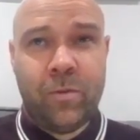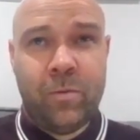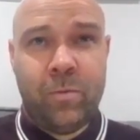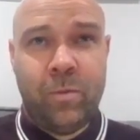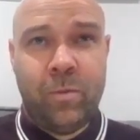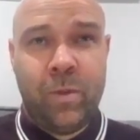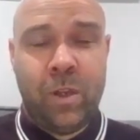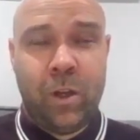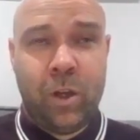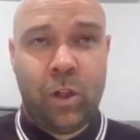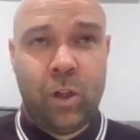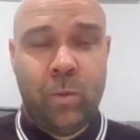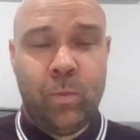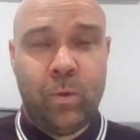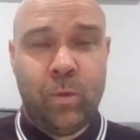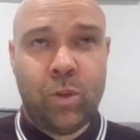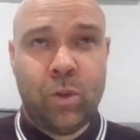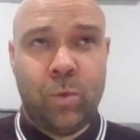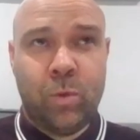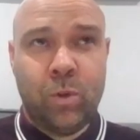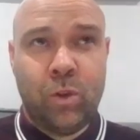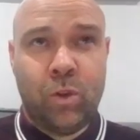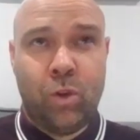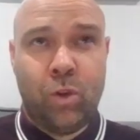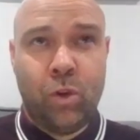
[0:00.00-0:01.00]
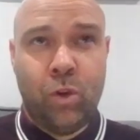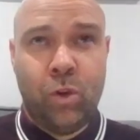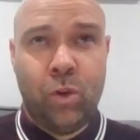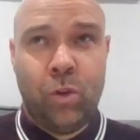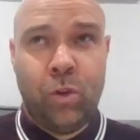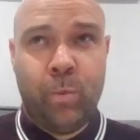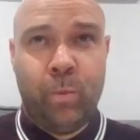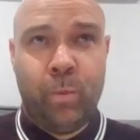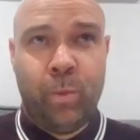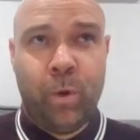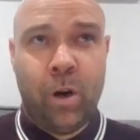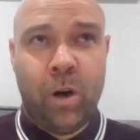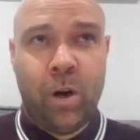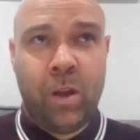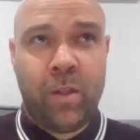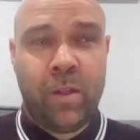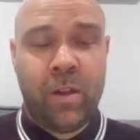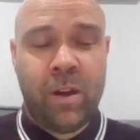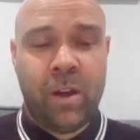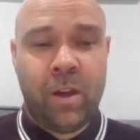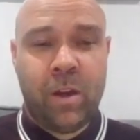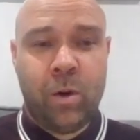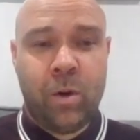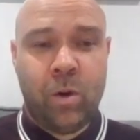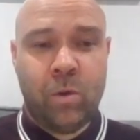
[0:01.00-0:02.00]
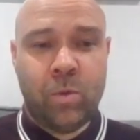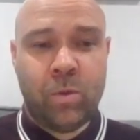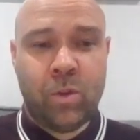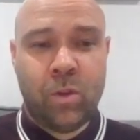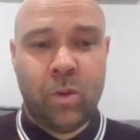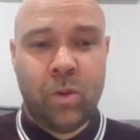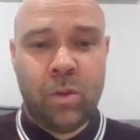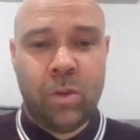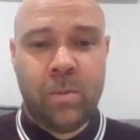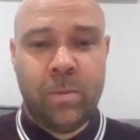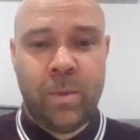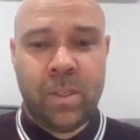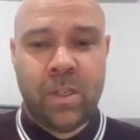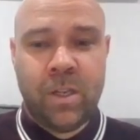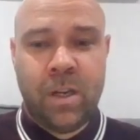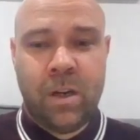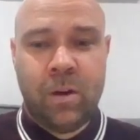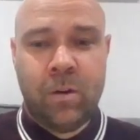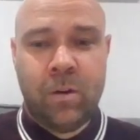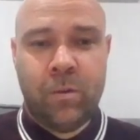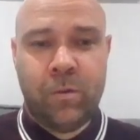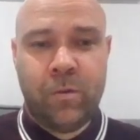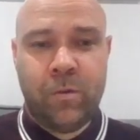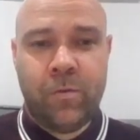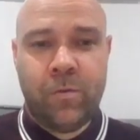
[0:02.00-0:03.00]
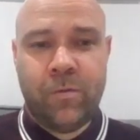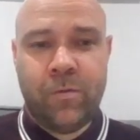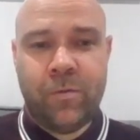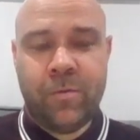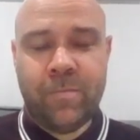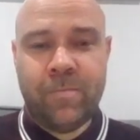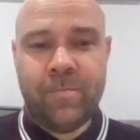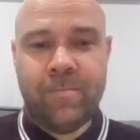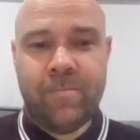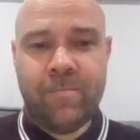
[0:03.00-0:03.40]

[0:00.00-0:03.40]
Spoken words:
I mean, the club was always good, but I think I always thought to myself,